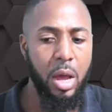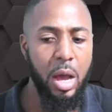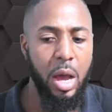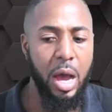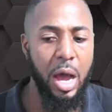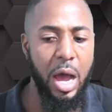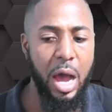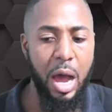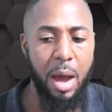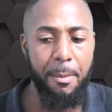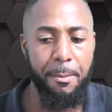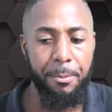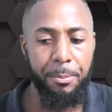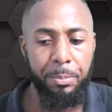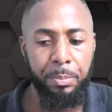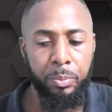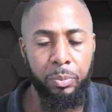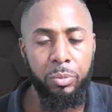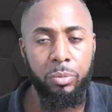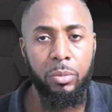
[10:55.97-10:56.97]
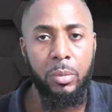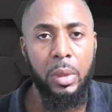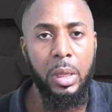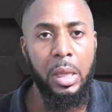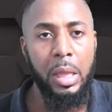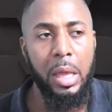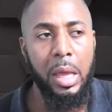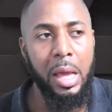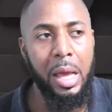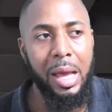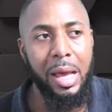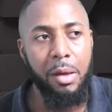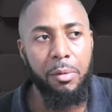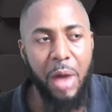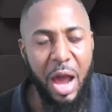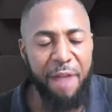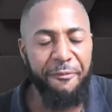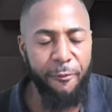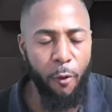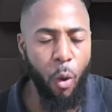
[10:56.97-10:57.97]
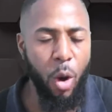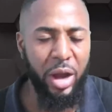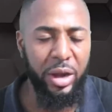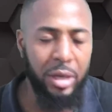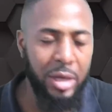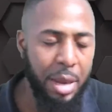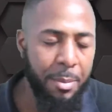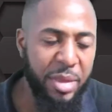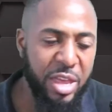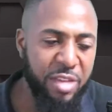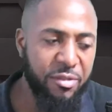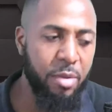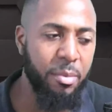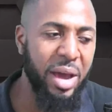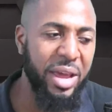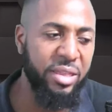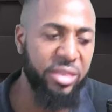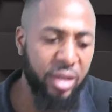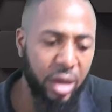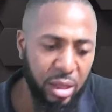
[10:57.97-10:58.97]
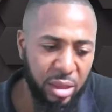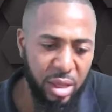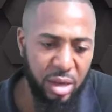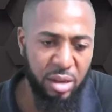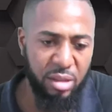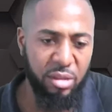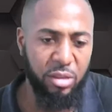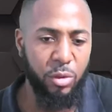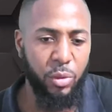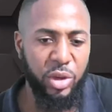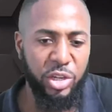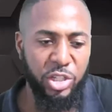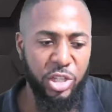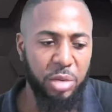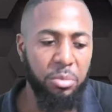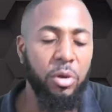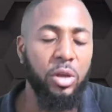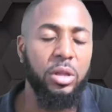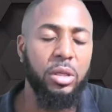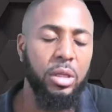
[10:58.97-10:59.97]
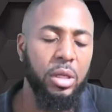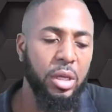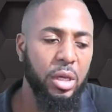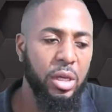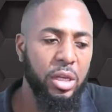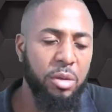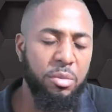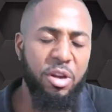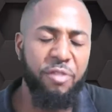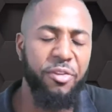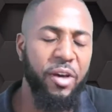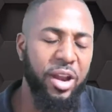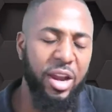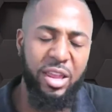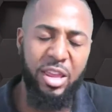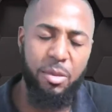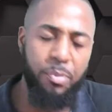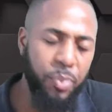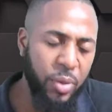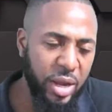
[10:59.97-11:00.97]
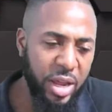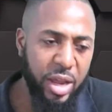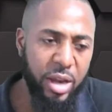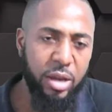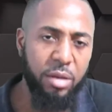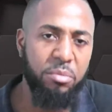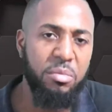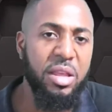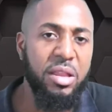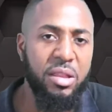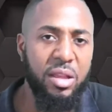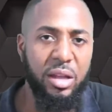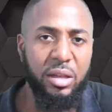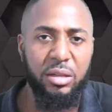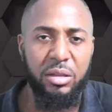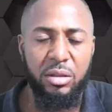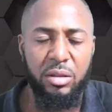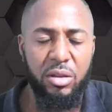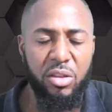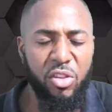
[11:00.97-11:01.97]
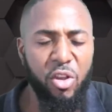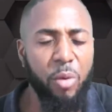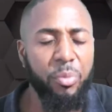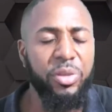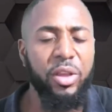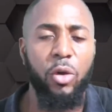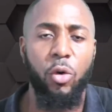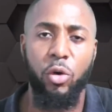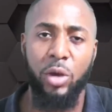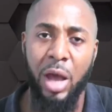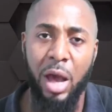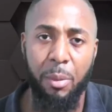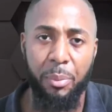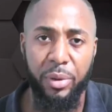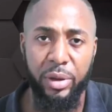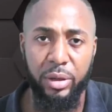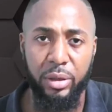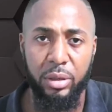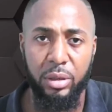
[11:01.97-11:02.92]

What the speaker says: I, for one, let me give you my thoughts on the situation. But the mere fact that he played means that something could happen.